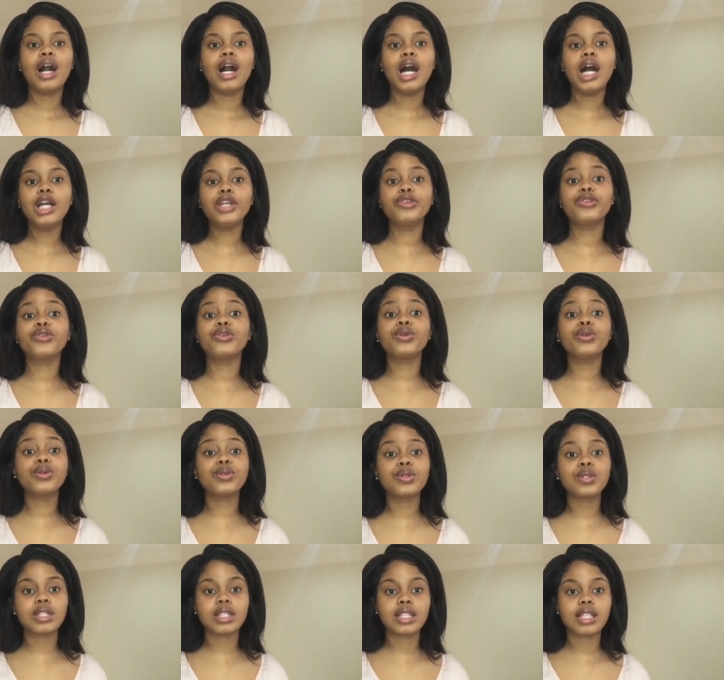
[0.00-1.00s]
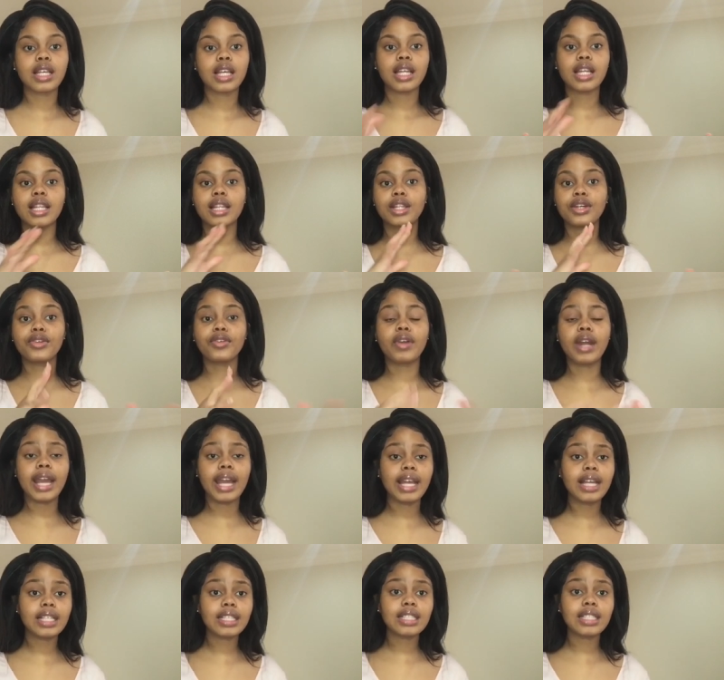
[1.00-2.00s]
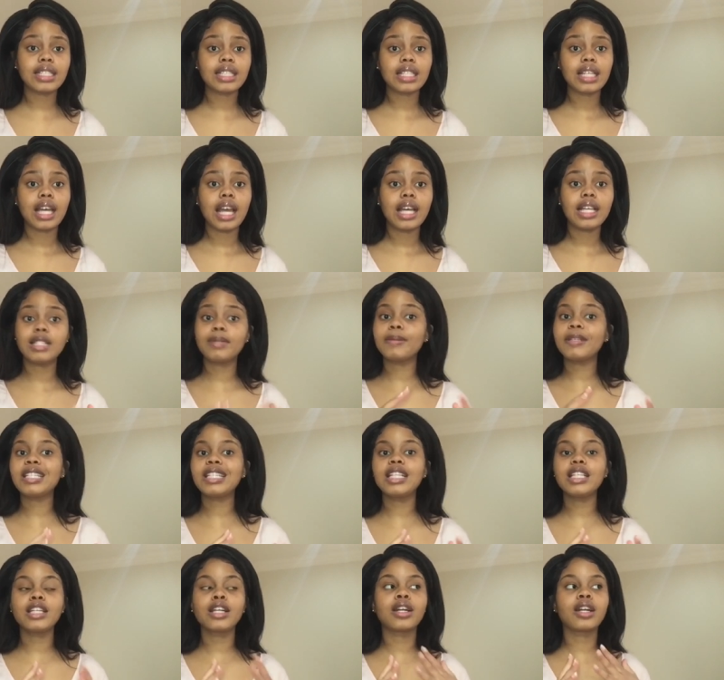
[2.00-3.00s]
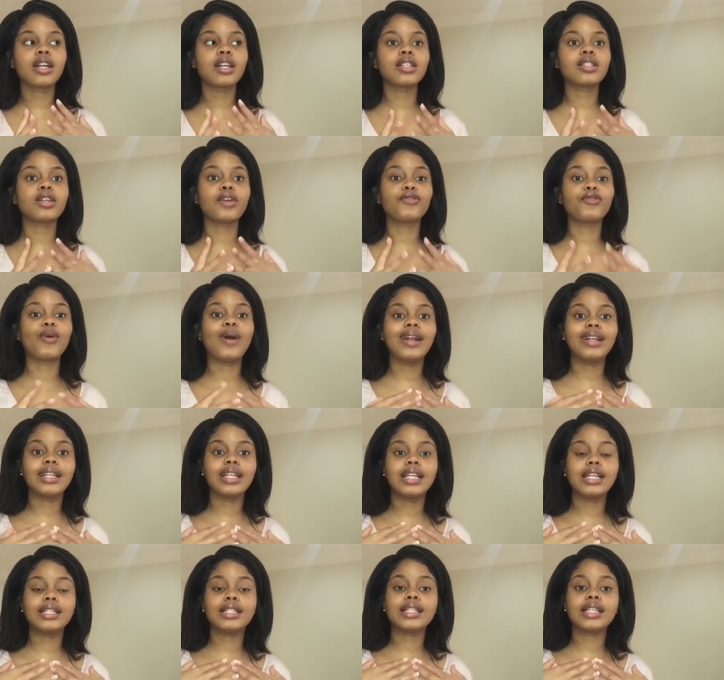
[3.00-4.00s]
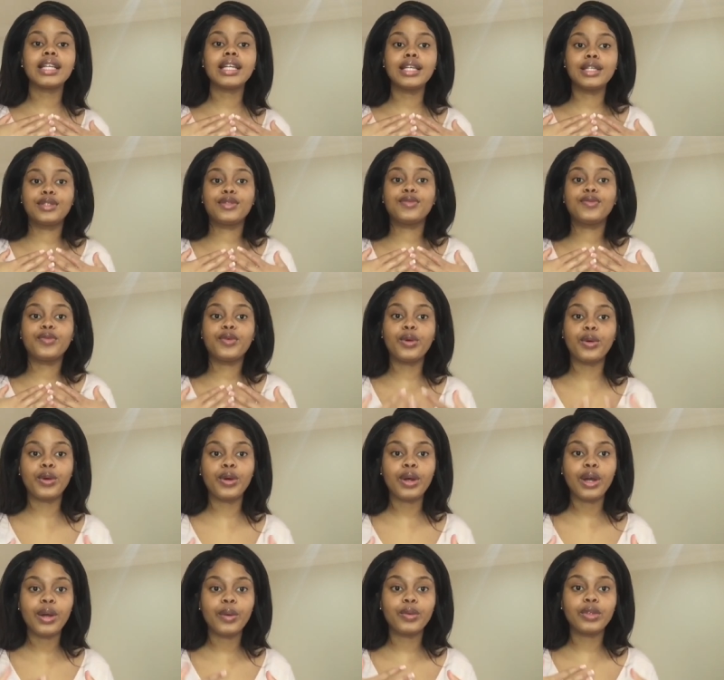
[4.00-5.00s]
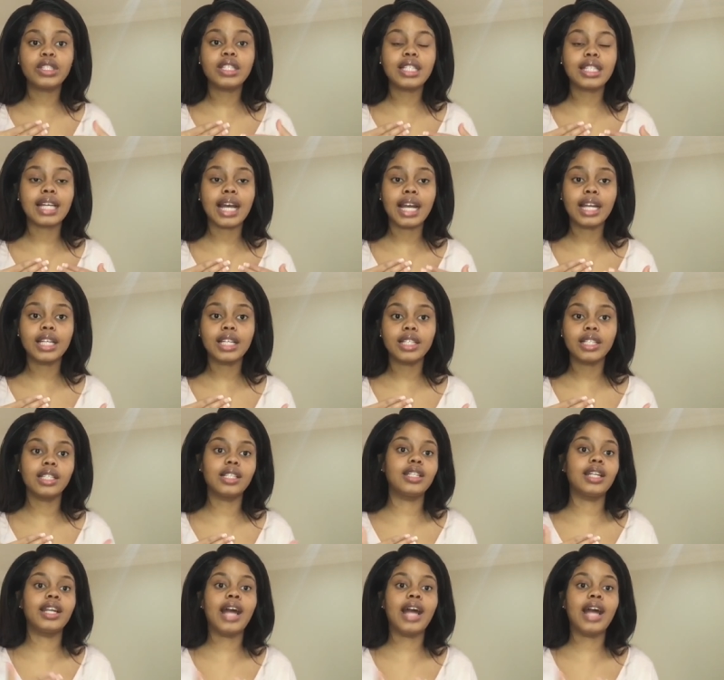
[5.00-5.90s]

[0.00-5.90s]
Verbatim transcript: use the range especially because of what it is for which is hy uh,